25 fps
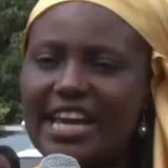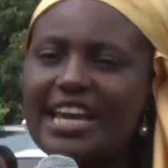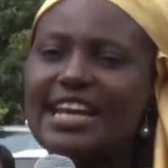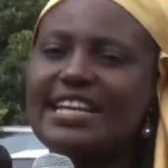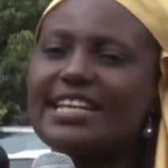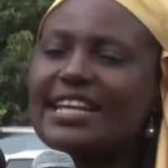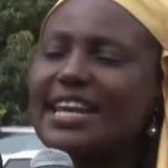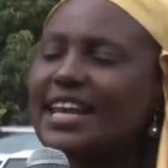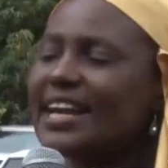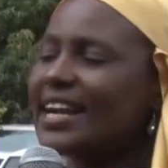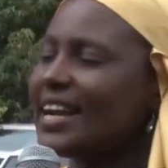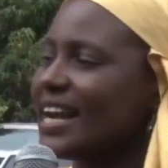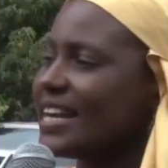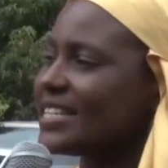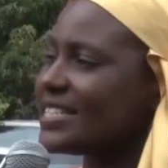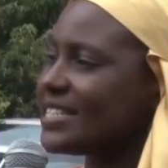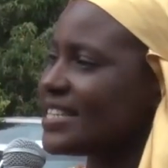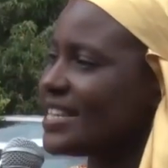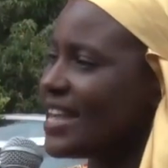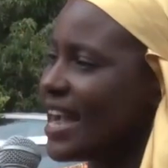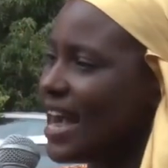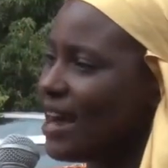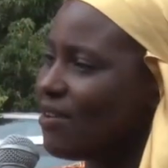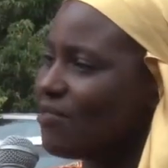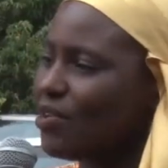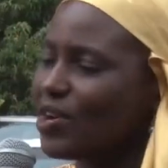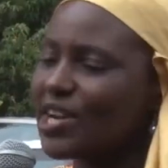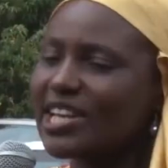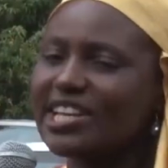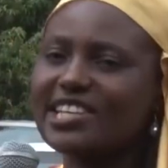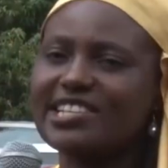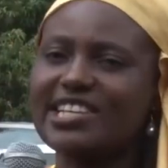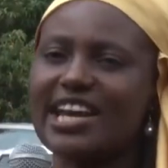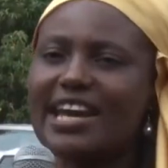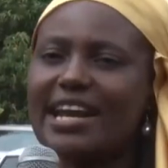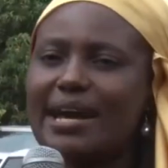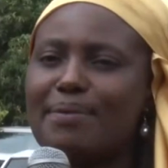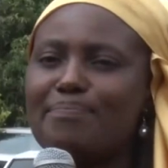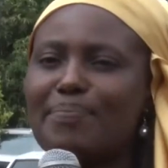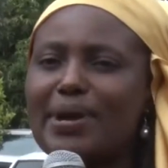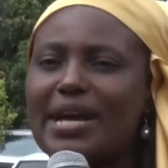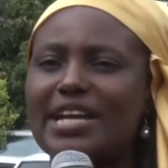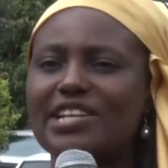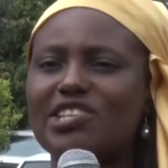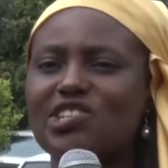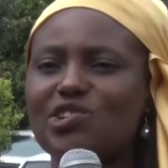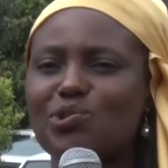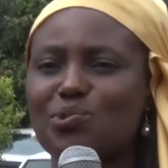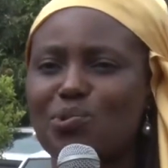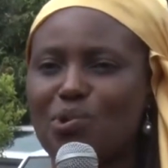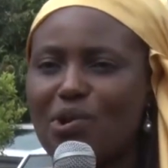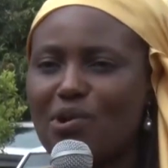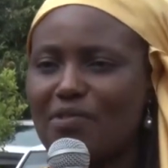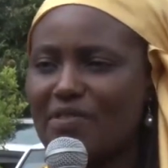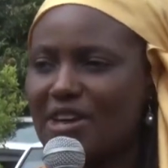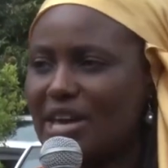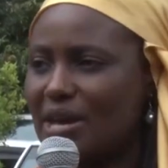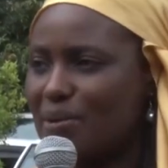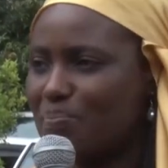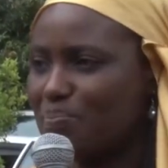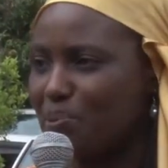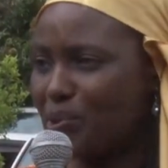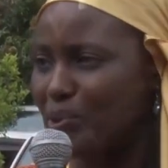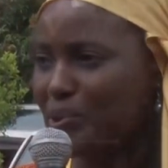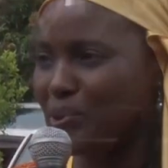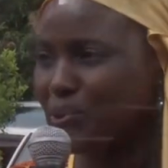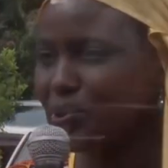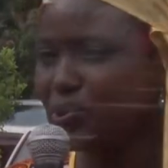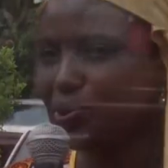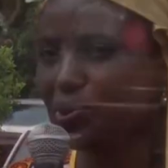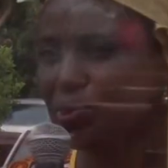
And legacy yavo icharamba ichingovepo.